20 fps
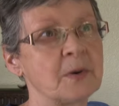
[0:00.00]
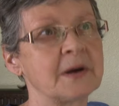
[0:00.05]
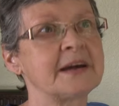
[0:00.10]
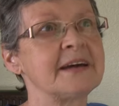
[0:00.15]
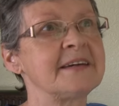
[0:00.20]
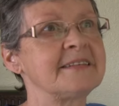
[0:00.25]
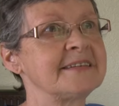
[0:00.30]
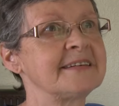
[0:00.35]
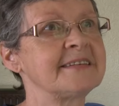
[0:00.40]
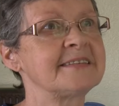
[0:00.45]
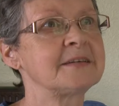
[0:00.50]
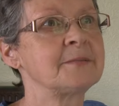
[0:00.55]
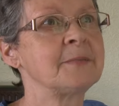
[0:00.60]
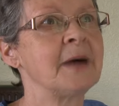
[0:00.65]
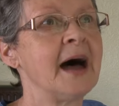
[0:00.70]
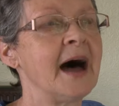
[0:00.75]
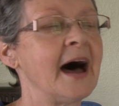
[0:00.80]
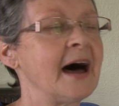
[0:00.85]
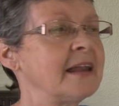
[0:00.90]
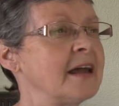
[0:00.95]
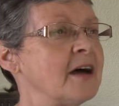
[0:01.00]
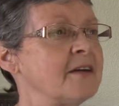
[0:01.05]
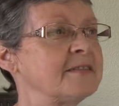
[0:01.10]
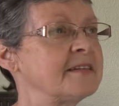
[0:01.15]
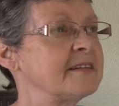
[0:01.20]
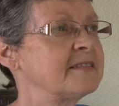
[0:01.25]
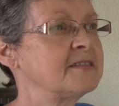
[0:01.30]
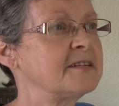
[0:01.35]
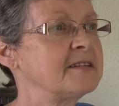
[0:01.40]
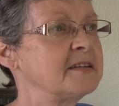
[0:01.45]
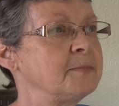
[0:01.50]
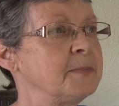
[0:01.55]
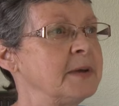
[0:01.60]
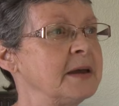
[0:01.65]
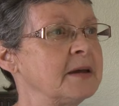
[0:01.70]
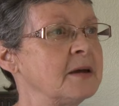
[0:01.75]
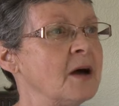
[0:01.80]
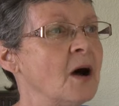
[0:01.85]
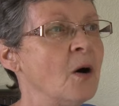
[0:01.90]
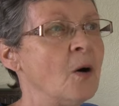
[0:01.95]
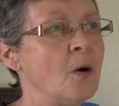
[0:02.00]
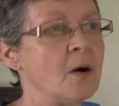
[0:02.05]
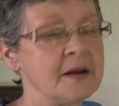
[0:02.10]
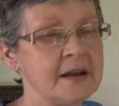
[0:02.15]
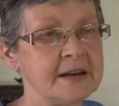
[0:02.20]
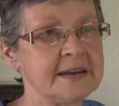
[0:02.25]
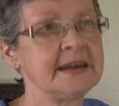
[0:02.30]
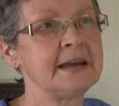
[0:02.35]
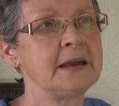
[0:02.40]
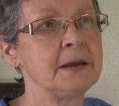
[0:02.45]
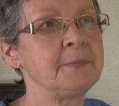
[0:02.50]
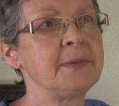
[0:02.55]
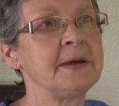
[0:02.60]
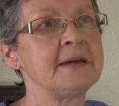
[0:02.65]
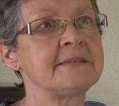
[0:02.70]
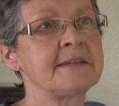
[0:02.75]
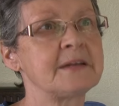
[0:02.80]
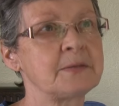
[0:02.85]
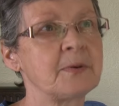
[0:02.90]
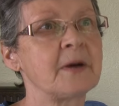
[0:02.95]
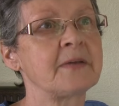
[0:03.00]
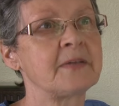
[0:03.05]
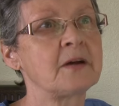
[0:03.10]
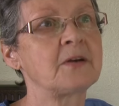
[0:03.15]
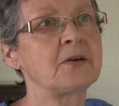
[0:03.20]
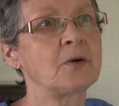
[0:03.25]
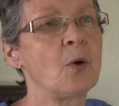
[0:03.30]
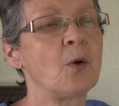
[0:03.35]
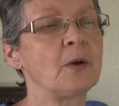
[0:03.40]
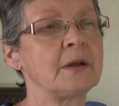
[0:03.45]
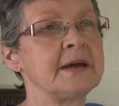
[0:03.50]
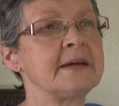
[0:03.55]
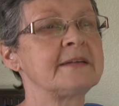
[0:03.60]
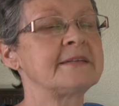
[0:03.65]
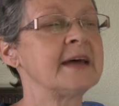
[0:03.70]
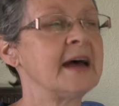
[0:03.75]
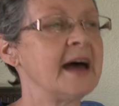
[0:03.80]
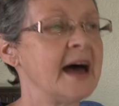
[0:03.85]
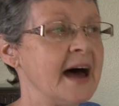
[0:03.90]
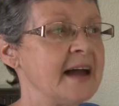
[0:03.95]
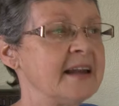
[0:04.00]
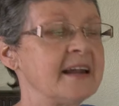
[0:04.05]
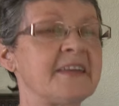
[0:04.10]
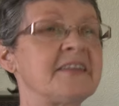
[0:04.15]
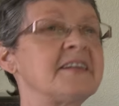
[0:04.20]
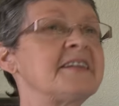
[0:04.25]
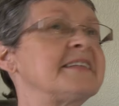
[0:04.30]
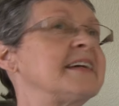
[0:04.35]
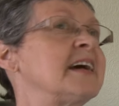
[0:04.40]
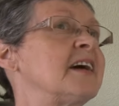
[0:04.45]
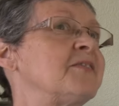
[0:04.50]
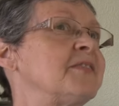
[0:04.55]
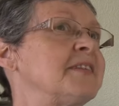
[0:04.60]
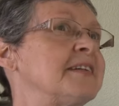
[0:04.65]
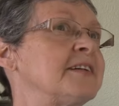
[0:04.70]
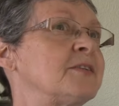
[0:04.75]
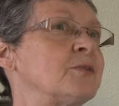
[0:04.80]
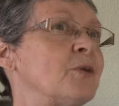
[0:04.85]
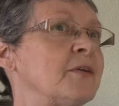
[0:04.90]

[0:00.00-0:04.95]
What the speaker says: working system allows us to speak on a daily basis with our colleagues and other services